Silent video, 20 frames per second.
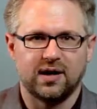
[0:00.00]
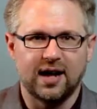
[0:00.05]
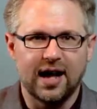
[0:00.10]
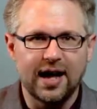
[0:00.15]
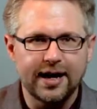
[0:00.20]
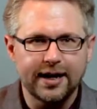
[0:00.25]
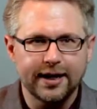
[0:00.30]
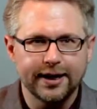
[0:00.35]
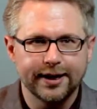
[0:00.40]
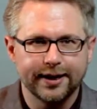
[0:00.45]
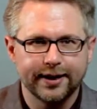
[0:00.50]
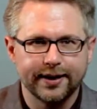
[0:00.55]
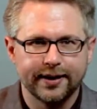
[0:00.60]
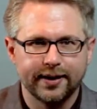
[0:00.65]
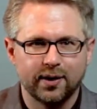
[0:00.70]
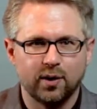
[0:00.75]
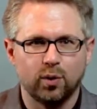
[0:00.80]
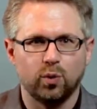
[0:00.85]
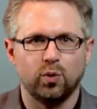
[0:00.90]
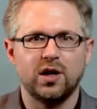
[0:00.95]
Today,
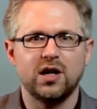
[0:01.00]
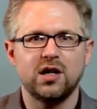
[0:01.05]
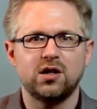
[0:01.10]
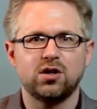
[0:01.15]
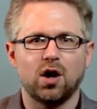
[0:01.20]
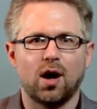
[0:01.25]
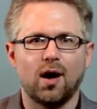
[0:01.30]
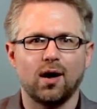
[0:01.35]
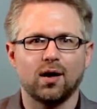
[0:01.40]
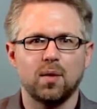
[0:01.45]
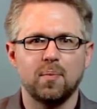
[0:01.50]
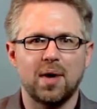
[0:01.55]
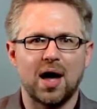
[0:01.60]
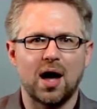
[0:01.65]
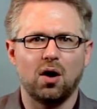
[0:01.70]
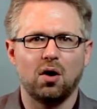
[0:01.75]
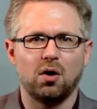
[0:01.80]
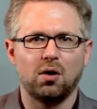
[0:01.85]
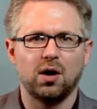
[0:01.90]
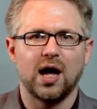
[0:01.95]
we talk
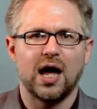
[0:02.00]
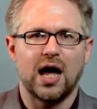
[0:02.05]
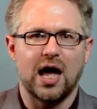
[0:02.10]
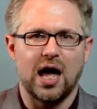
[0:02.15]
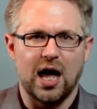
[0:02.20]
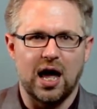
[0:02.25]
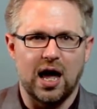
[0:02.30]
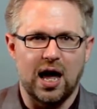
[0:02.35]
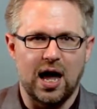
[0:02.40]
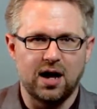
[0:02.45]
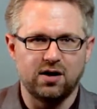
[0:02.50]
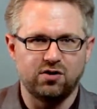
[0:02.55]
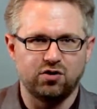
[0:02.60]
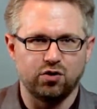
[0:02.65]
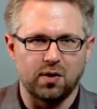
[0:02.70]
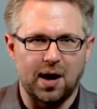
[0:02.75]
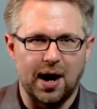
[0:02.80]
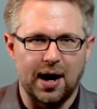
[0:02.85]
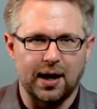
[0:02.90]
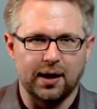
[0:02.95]
about edge
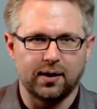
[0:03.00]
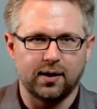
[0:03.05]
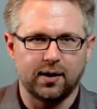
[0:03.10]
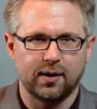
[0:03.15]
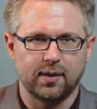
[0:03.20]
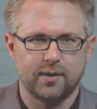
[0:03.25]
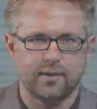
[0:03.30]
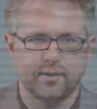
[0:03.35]
rank.